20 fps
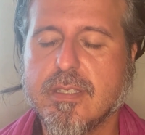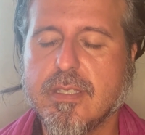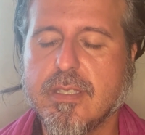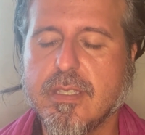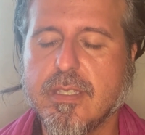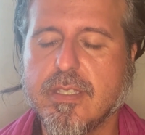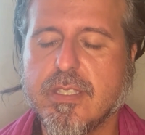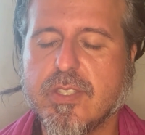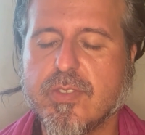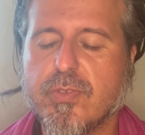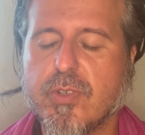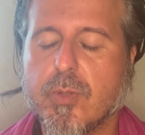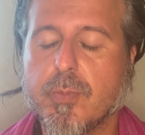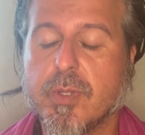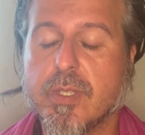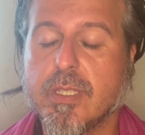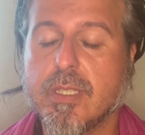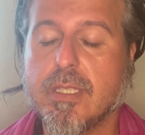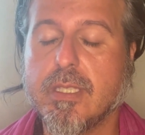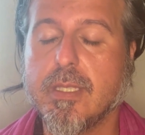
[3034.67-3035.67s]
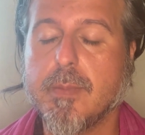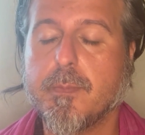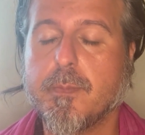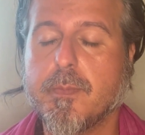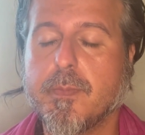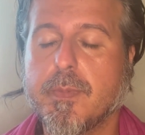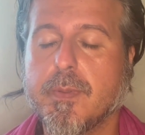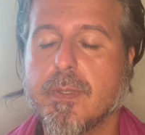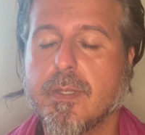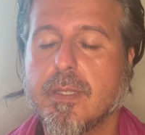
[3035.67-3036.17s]
is from a
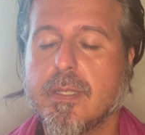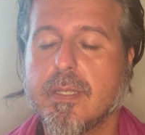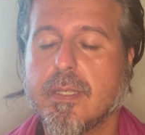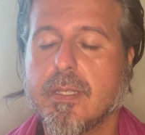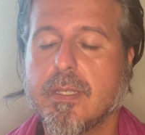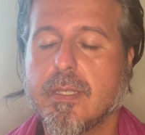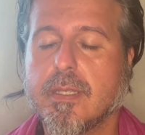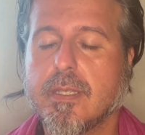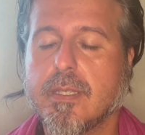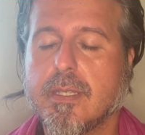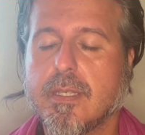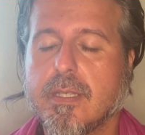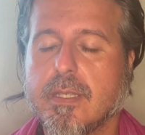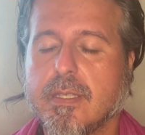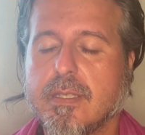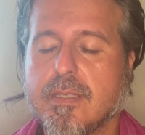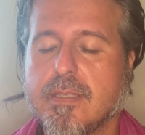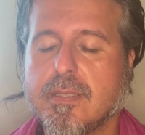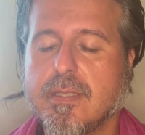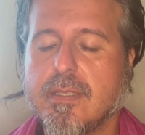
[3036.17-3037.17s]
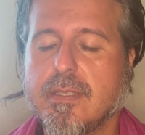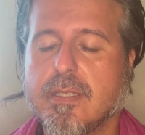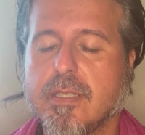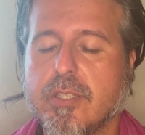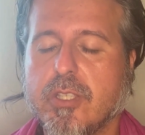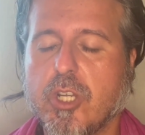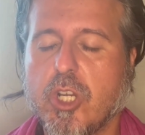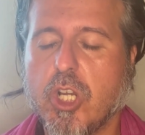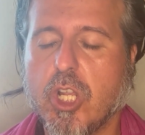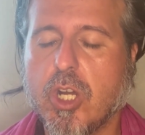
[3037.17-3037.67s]
deep-seated
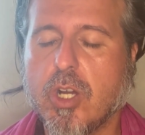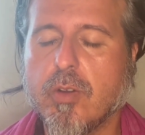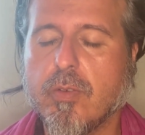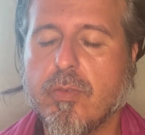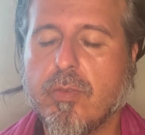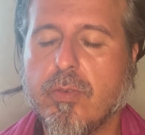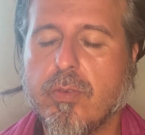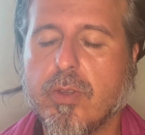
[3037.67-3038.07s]
love